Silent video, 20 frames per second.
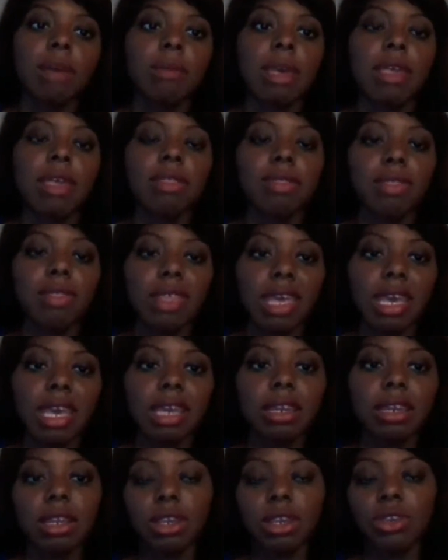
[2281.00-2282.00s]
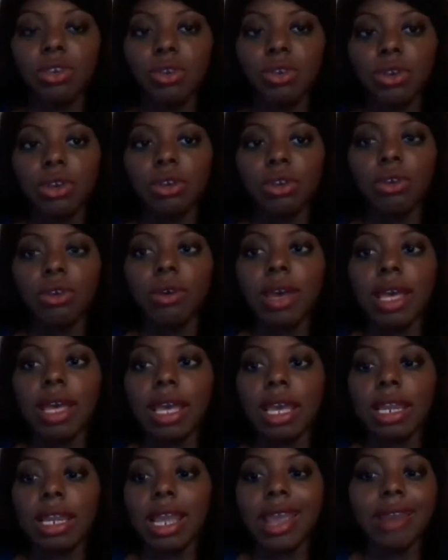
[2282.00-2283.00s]
then you can go
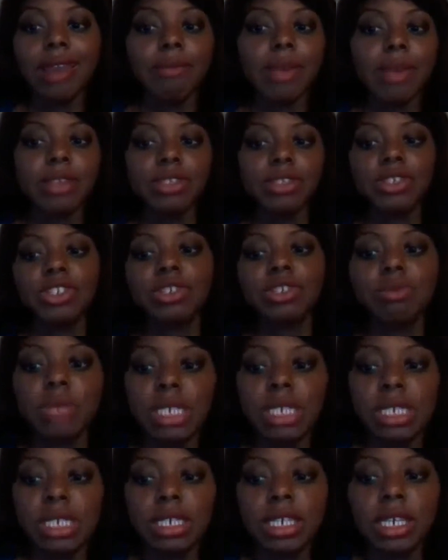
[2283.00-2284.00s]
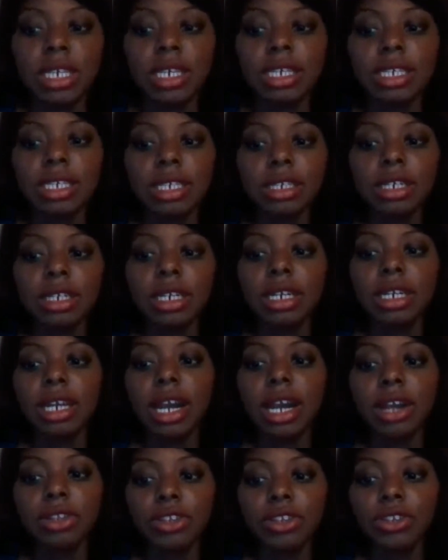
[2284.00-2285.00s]
ahead and message me here
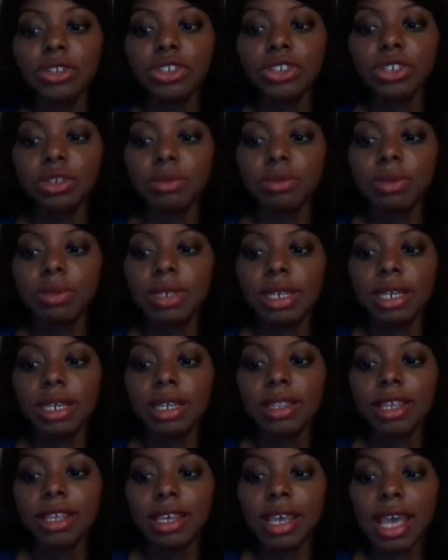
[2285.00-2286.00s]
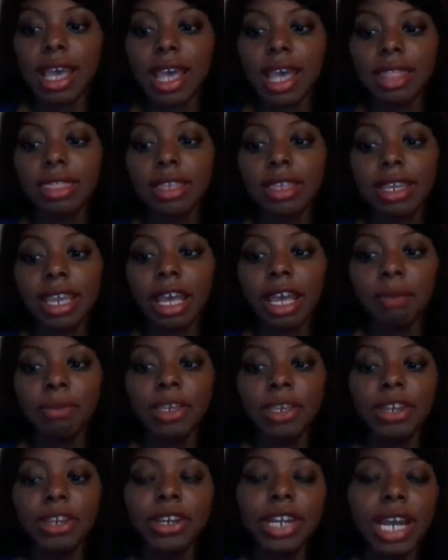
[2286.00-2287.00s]
on YouTube at the Gap
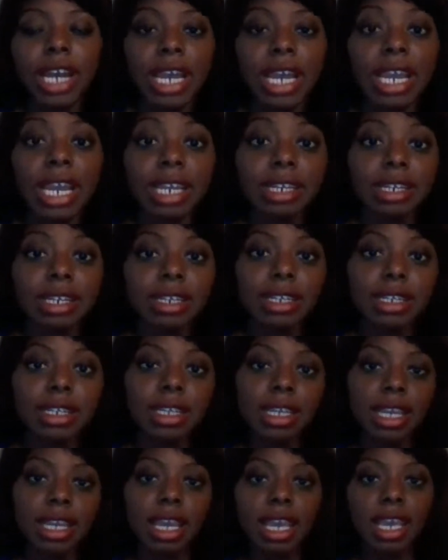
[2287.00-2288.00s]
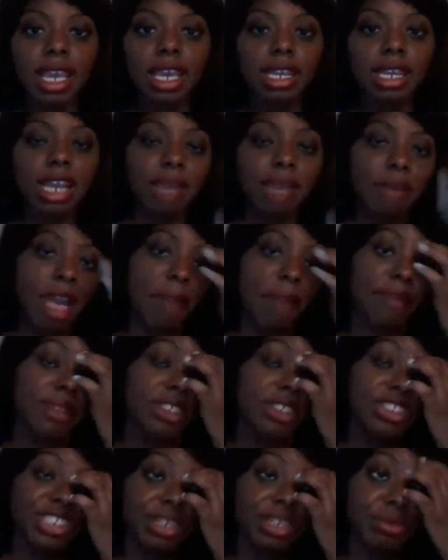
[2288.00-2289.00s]
Year Guide, and I'm happy to
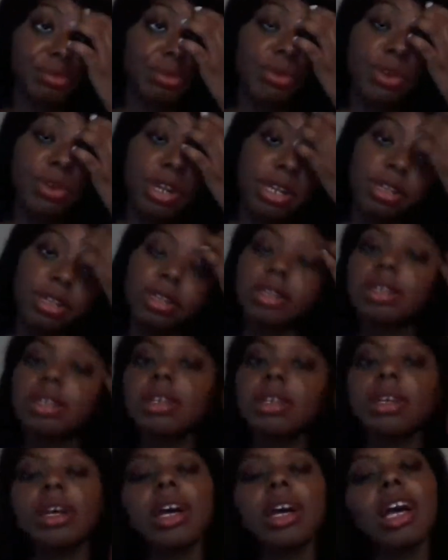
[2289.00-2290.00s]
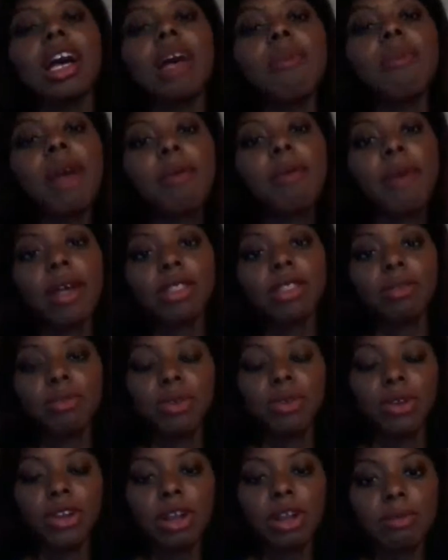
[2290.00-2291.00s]
share more about the
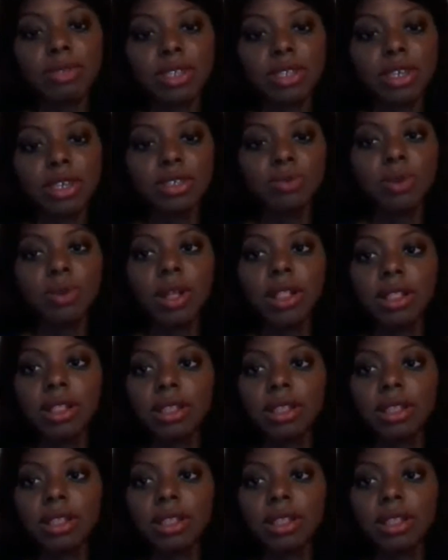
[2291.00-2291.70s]
programs as well.